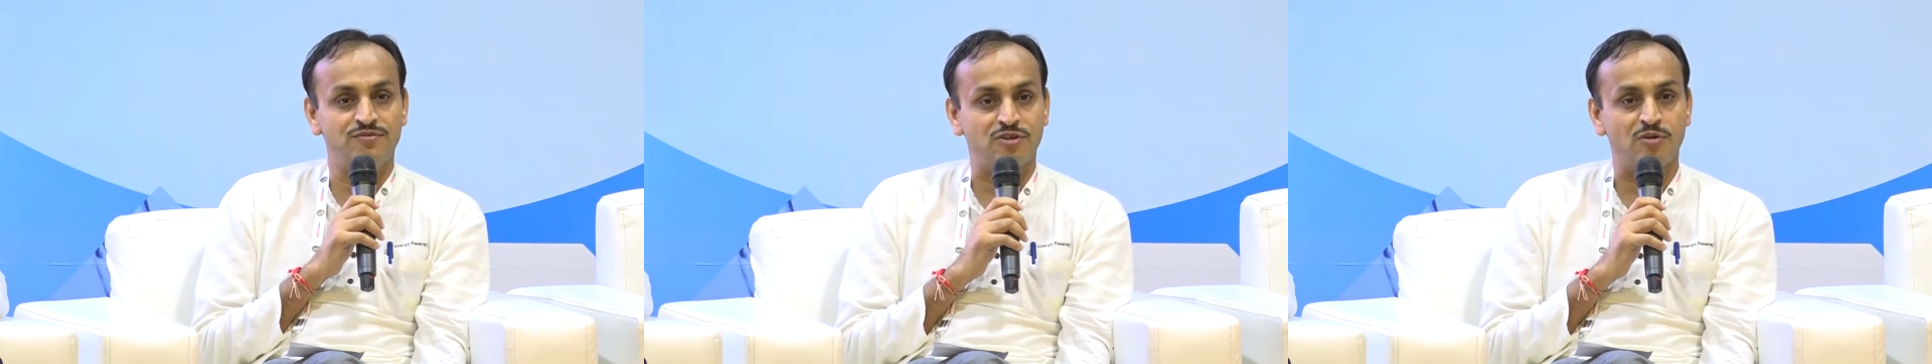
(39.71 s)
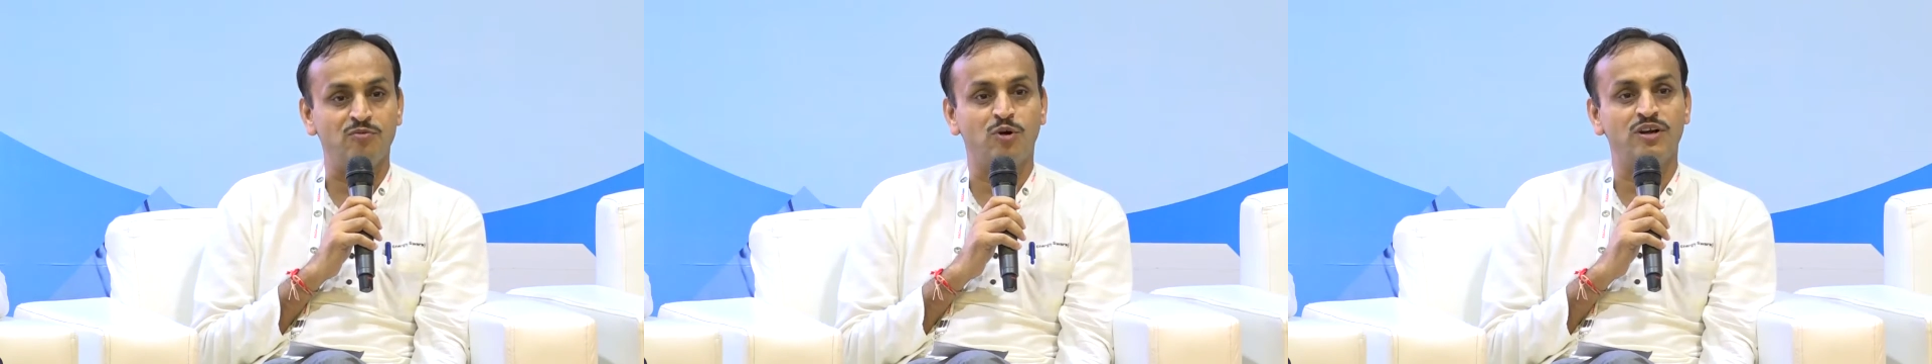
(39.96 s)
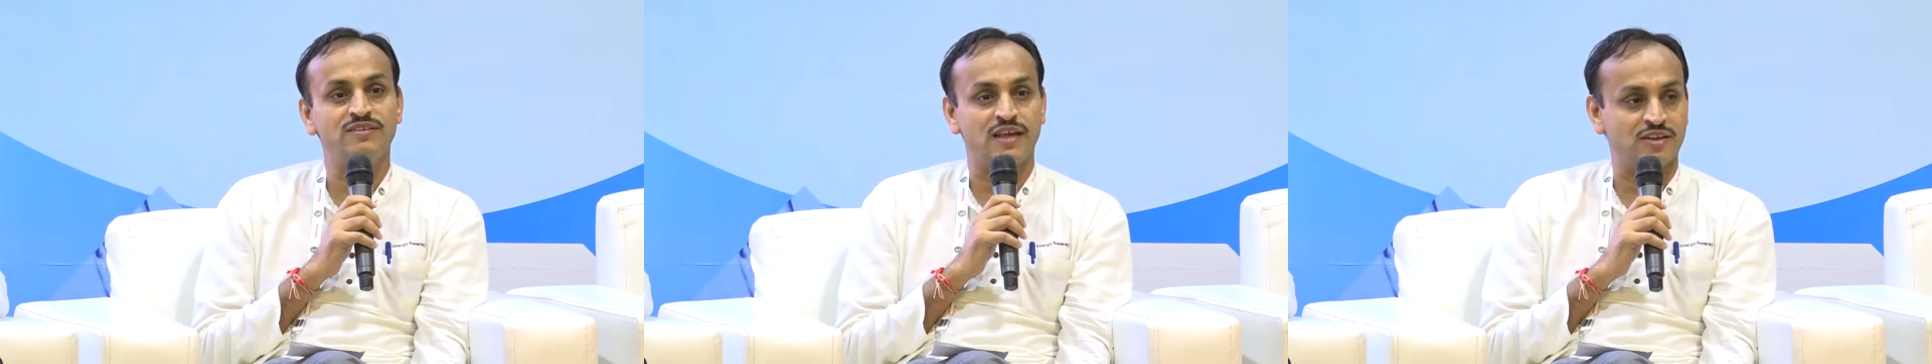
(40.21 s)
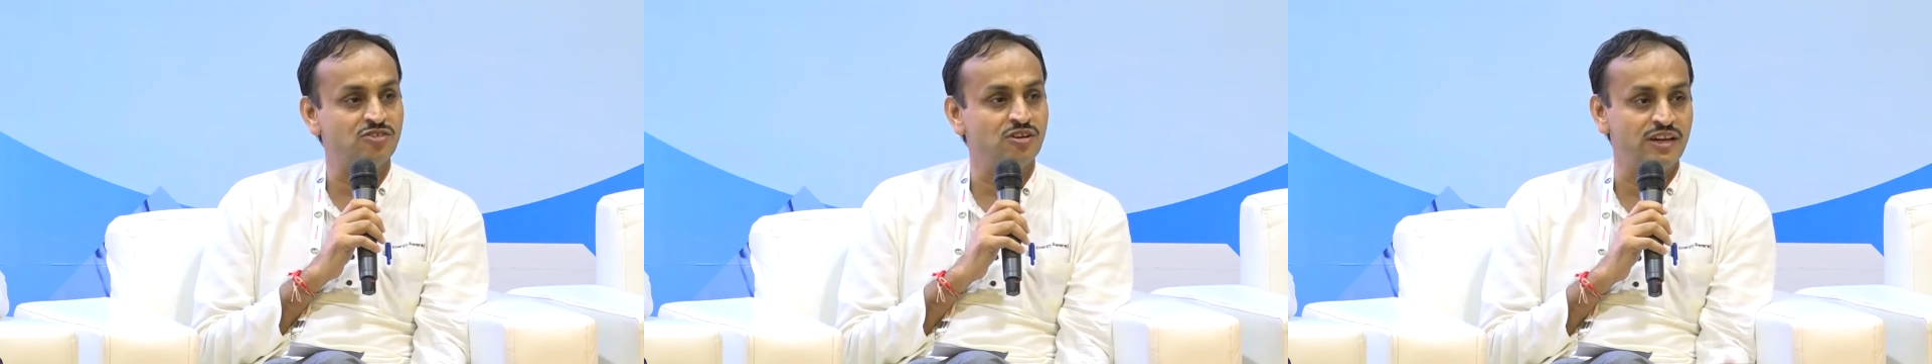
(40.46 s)
from what is
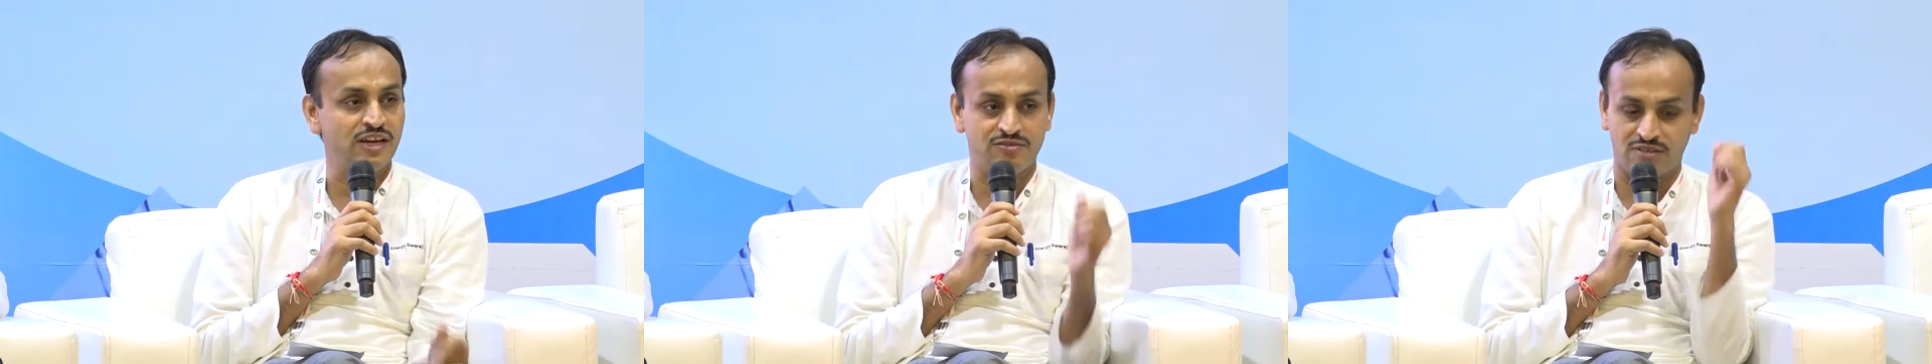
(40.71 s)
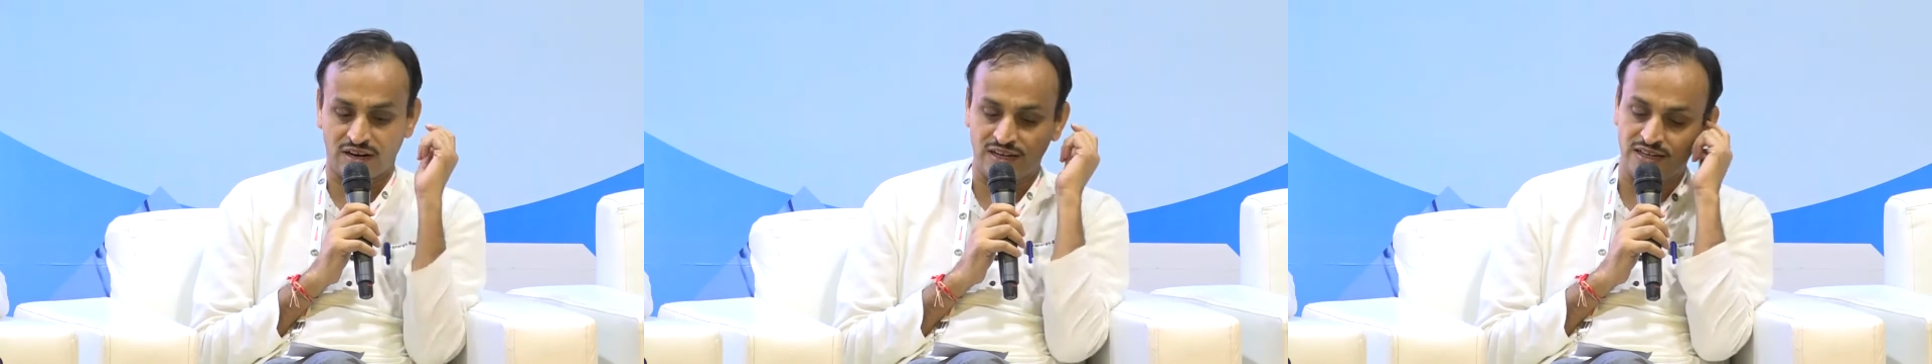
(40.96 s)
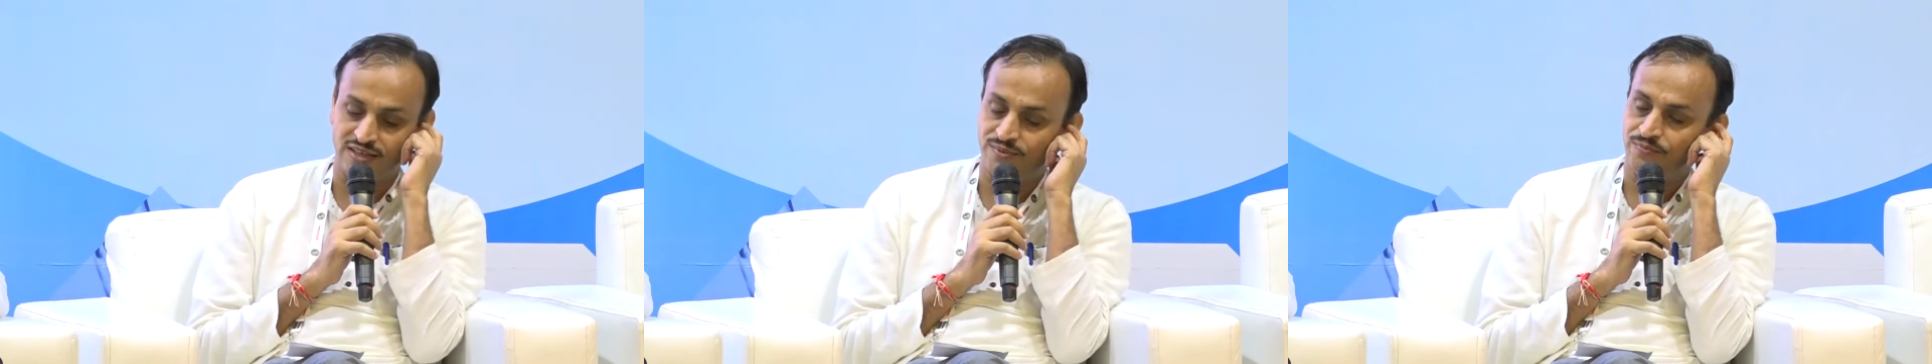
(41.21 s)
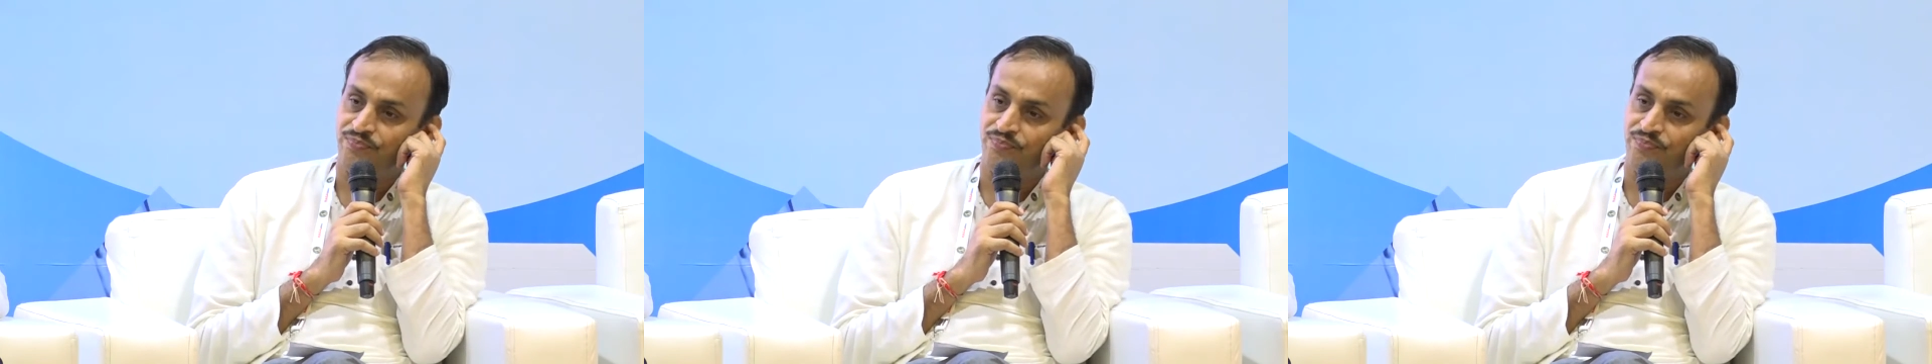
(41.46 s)
actually required.